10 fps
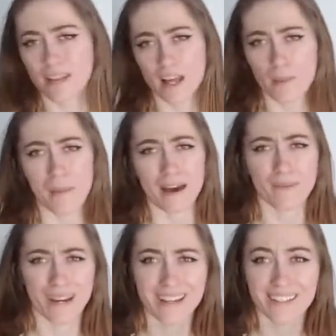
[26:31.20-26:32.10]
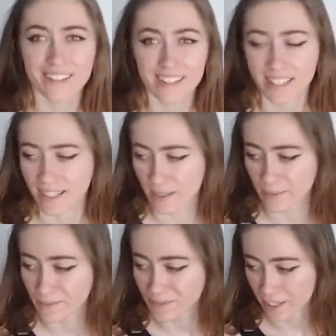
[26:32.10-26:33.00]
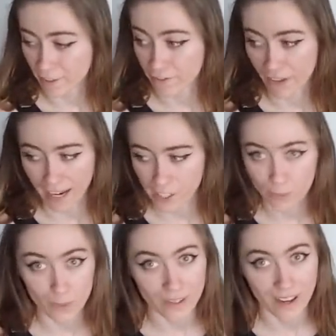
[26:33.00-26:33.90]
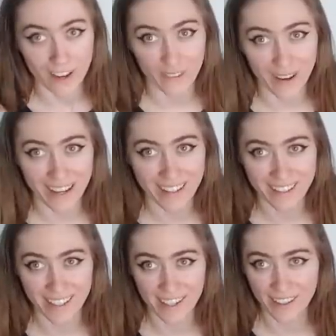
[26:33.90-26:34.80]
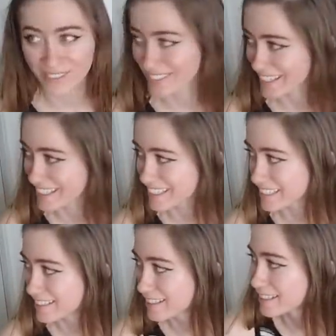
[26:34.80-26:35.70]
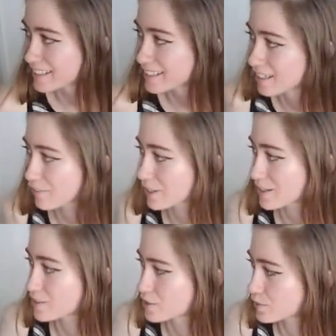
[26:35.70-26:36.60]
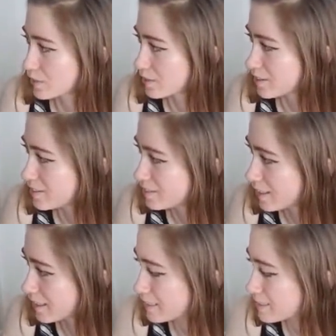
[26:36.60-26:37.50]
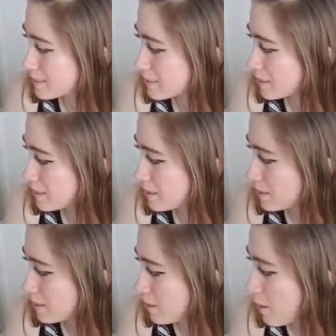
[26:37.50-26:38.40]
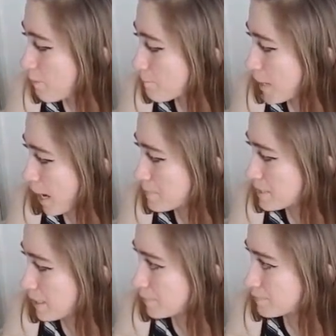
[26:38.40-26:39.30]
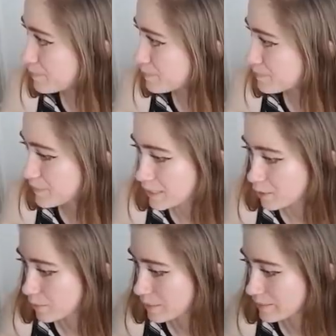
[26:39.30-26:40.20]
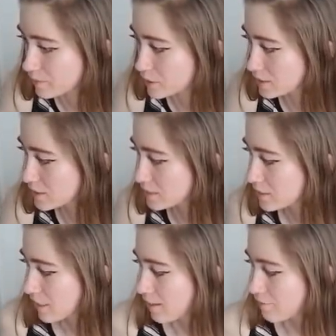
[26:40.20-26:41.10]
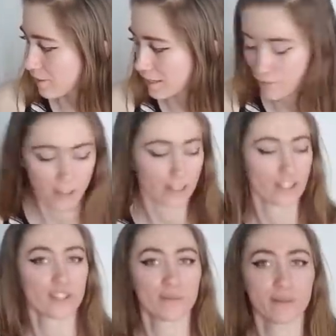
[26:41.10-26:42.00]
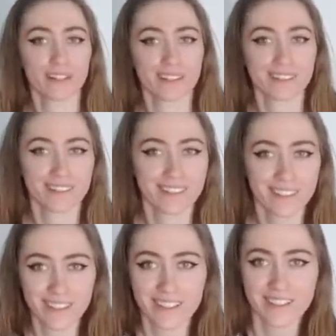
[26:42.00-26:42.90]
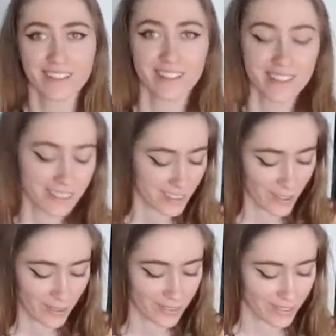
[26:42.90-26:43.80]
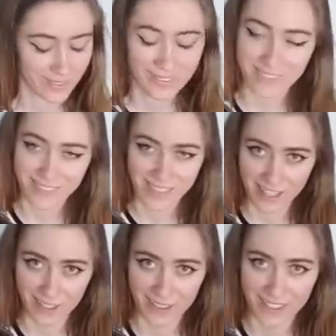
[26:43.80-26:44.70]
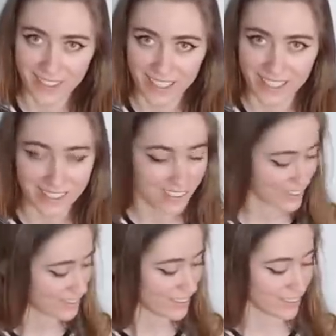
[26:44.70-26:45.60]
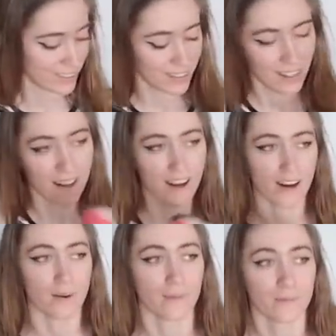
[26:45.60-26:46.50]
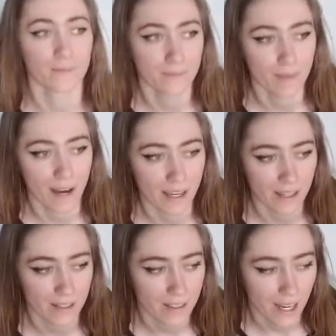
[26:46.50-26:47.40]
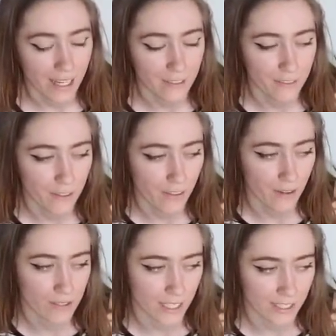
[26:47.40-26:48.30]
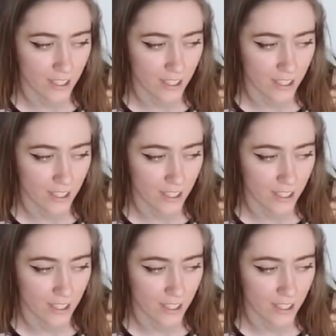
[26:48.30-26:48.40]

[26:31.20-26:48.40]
Not in a bad way, just like in a like a factual kind of way, you know? Like it definitely does just feel like it's popped up a little bit, which is fine and fresh, but so thank you, because um my I could feel that I was like